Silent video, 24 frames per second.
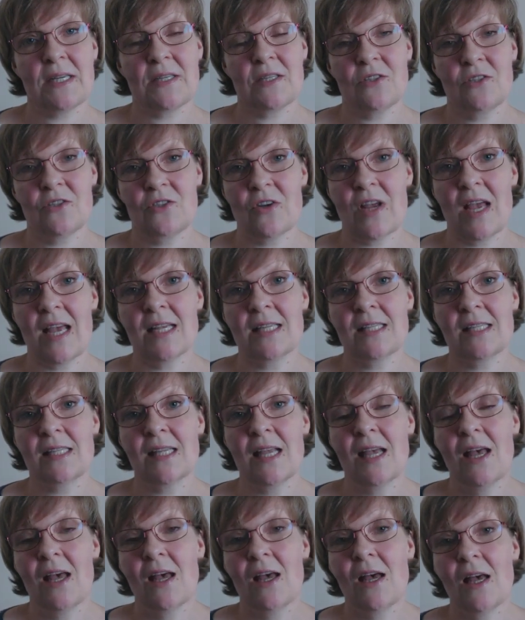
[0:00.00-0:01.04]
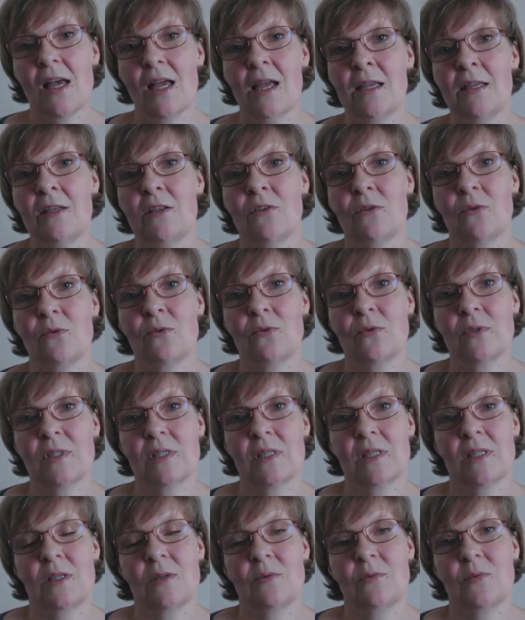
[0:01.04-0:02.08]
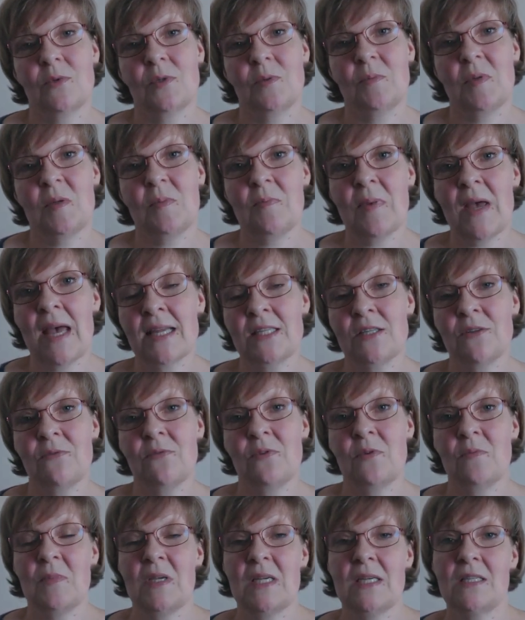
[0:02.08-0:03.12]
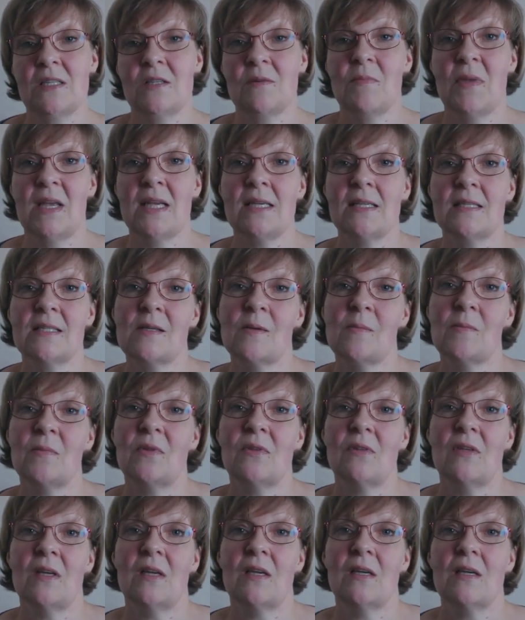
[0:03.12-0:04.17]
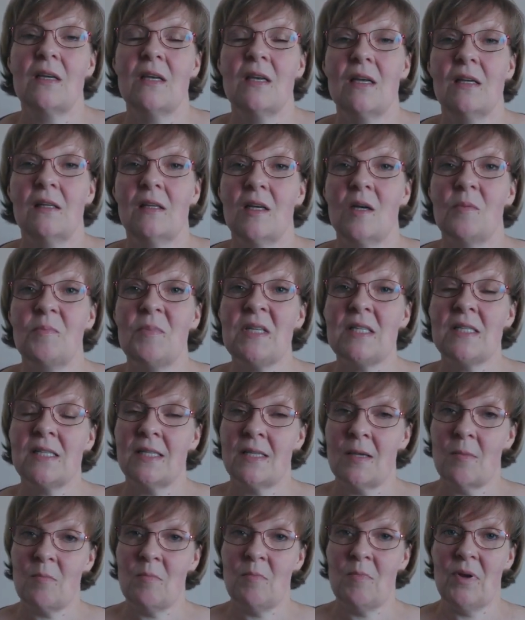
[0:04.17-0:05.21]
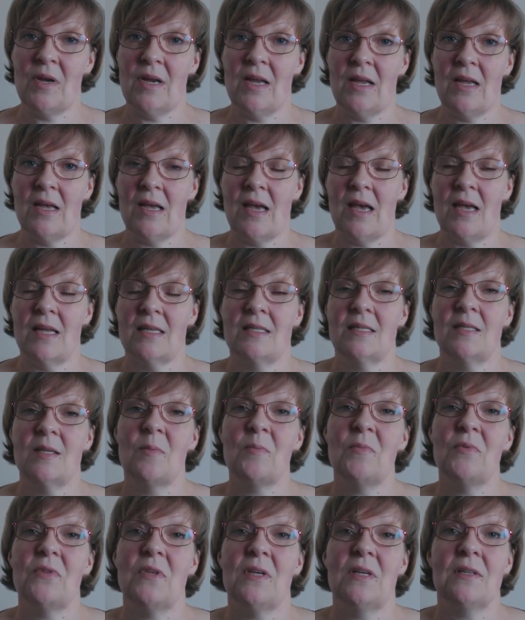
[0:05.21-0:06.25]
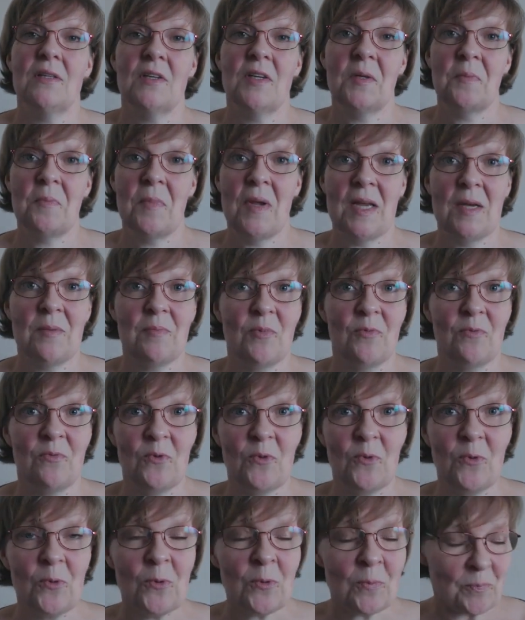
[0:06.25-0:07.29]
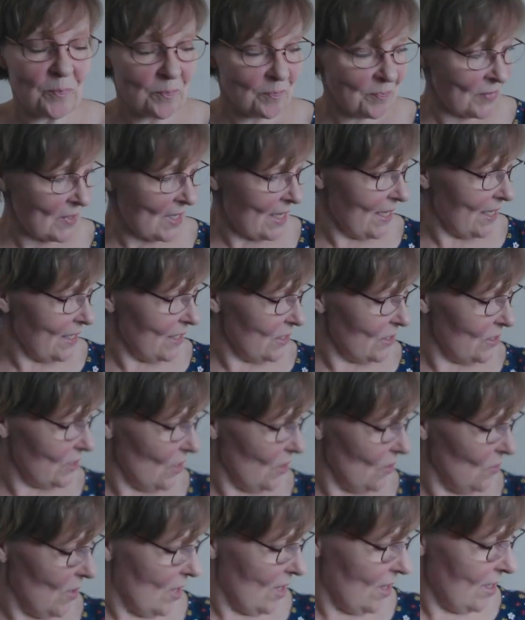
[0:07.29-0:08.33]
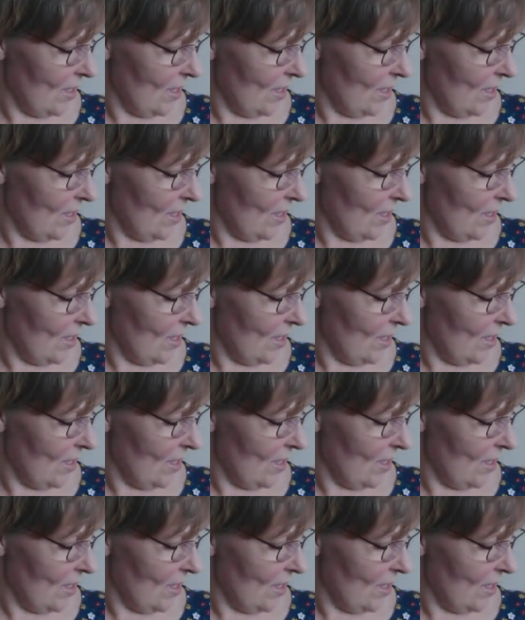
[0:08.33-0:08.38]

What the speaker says: made a dress. I thought it would be better for me to make something a bit simpler and something that I'd made before. So